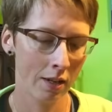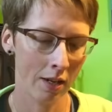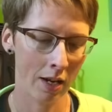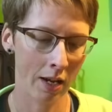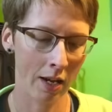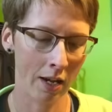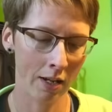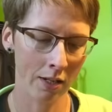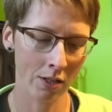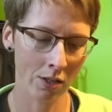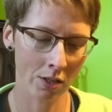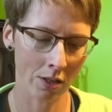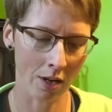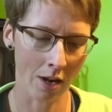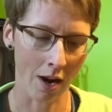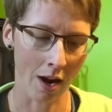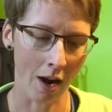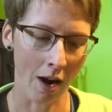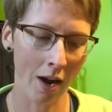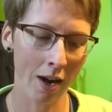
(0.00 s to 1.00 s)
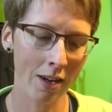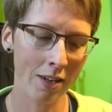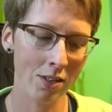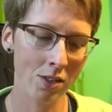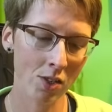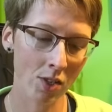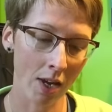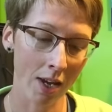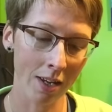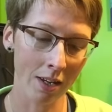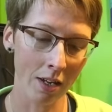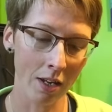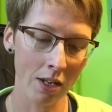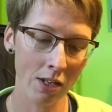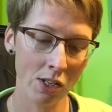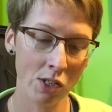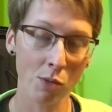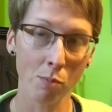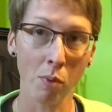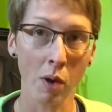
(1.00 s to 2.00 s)
And I
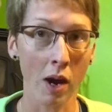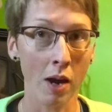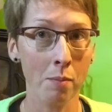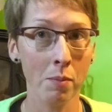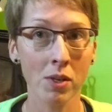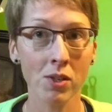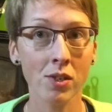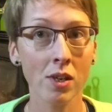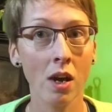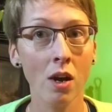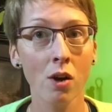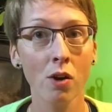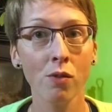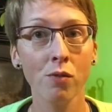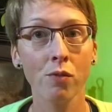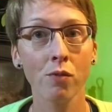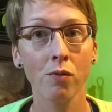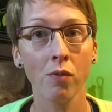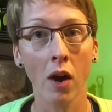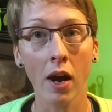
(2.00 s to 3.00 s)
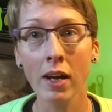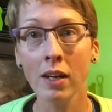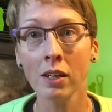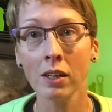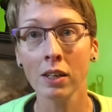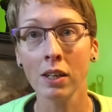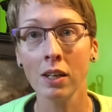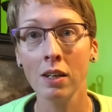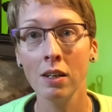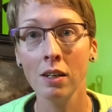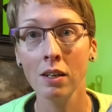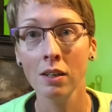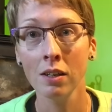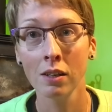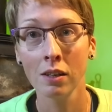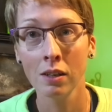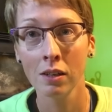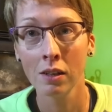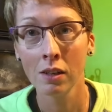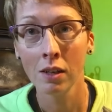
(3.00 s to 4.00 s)
decided to buy myself, finally,
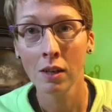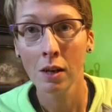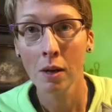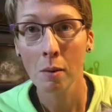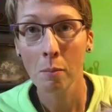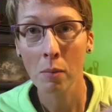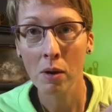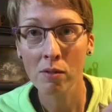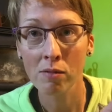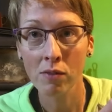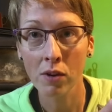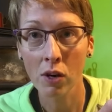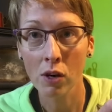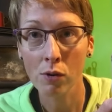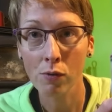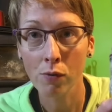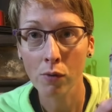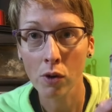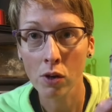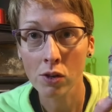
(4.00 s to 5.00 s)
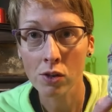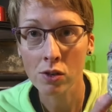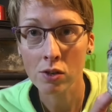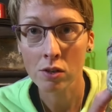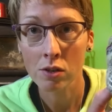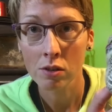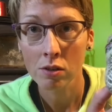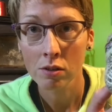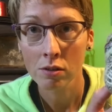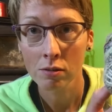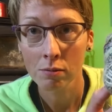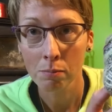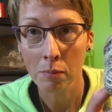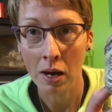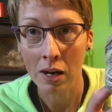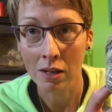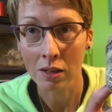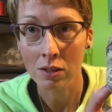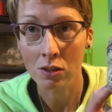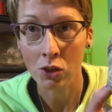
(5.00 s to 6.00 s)
my very first
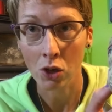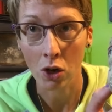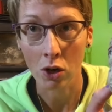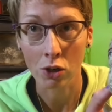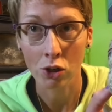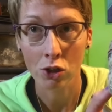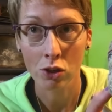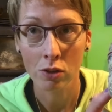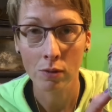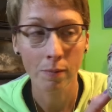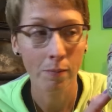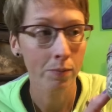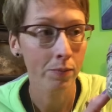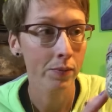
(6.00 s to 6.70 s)
Madeline Tosh.